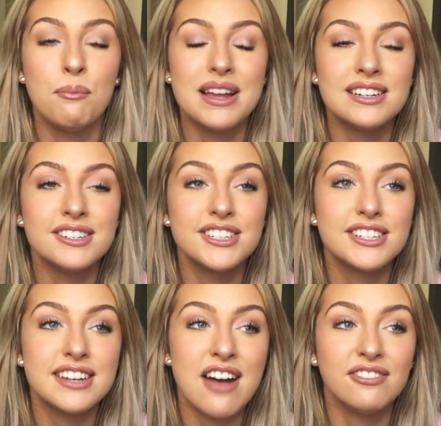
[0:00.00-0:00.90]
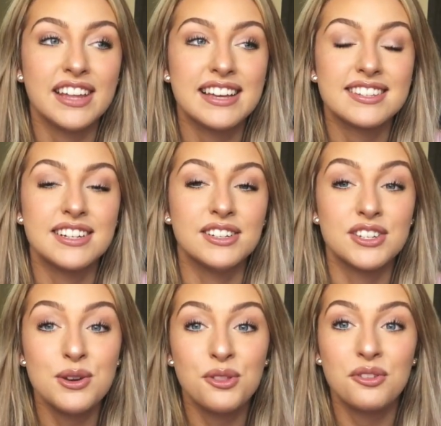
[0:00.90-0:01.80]
binged Netflix till
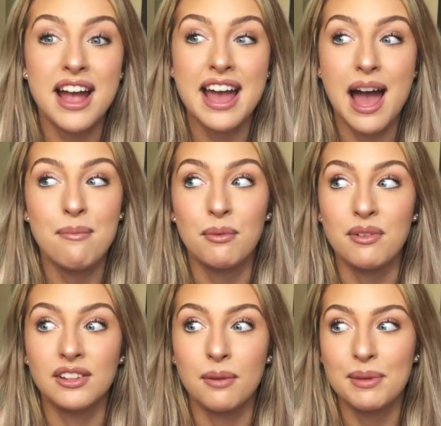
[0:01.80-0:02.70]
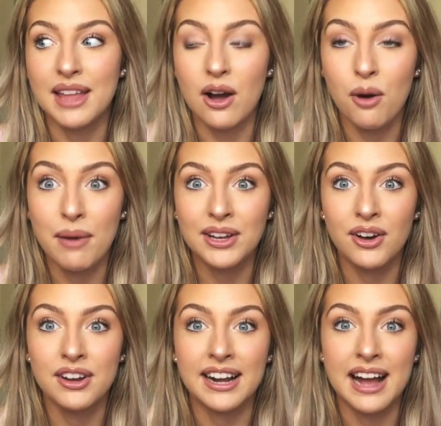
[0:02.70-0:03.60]
2-3 a.m. and we've been like, oh my
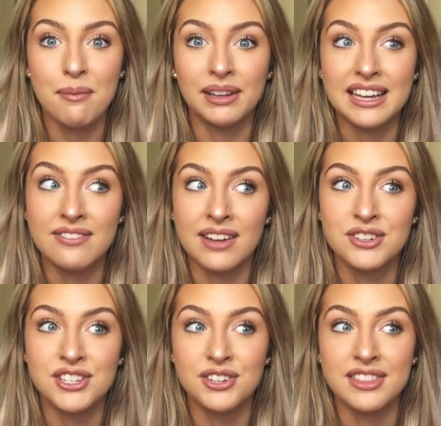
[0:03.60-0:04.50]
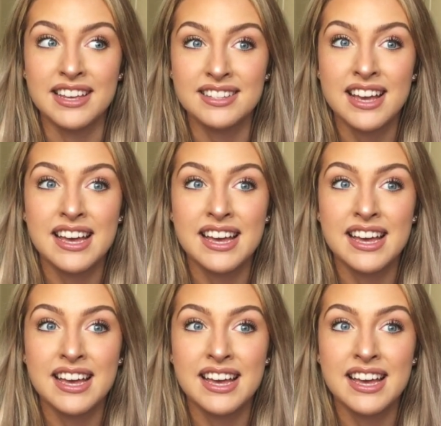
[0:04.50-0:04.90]
god, I can't believe I've just done this